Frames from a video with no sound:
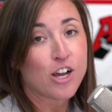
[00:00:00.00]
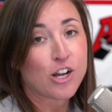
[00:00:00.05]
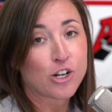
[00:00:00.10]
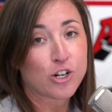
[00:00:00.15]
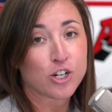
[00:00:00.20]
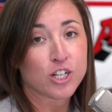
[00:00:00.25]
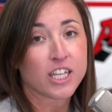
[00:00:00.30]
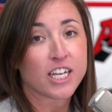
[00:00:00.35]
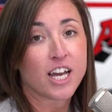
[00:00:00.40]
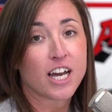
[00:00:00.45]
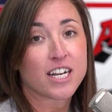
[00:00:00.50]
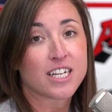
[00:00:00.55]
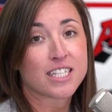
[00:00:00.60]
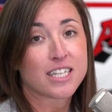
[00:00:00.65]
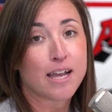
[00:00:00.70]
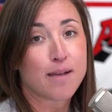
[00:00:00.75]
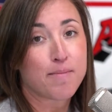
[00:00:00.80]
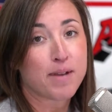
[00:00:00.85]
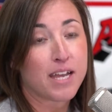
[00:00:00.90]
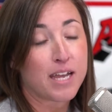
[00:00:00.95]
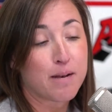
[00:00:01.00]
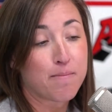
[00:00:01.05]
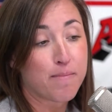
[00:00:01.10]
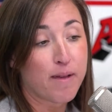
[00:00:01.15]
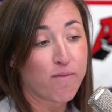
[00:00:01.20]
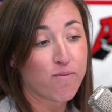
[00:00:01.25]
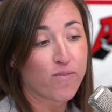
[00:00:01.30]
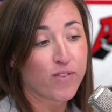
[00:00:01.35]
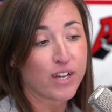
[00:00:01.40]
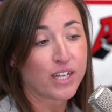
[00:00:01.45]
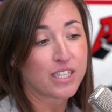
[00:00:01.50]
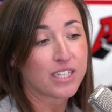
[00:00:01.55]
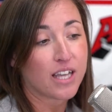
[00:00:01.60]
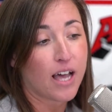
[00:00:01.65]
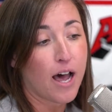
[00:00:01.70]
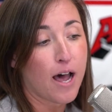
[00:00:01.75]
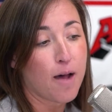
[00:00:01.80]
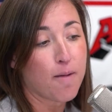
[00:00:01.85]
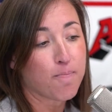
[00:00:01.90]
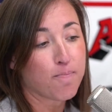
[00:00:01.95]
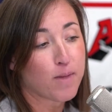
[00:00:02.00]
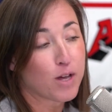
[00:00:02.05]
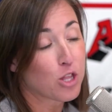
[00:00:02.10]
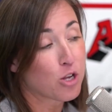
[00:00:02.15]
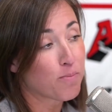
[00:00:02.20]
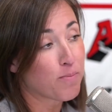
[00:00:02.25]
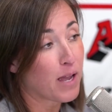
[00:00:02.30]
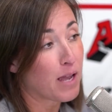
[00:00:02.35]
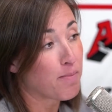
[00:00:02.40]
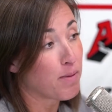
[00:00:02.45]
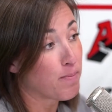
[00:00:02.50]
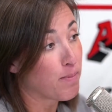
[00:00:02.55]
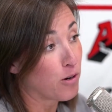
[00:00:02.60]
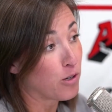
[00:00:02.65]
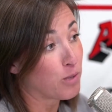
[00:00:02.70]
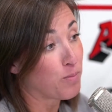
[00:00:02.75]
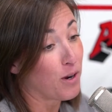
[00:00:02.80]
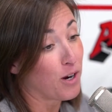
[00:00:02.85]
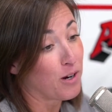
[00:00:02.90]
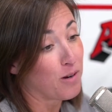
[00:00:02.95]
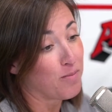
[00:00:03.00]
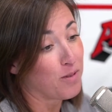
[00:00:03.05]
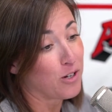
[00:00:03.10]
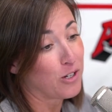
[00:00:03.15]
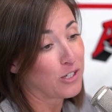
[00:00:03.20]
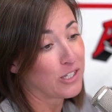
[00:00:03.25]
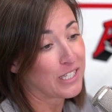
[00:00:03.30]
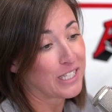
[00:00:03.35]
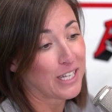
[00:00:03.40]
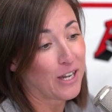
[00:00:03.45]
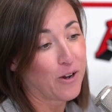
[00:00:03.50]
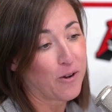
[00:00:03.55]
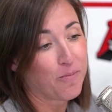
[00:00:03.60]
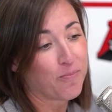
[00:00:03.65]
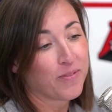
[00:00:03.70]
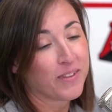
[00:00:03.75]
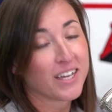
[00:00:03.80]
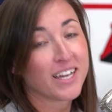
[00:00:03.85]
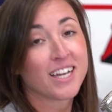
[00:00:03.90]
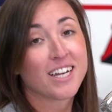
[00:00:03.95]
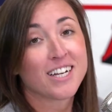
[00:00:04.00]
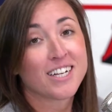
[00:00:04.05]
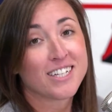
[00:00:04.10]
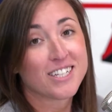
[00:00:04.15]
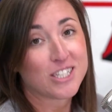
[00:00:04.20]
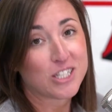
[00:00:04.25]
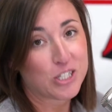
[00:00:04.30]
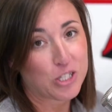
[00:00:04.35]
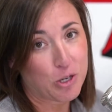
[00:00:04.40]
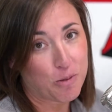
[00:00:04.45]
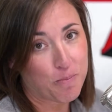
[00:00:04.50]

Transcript: currently on assignment in Memphis, mother, baby, postpartum nurse. So thanks,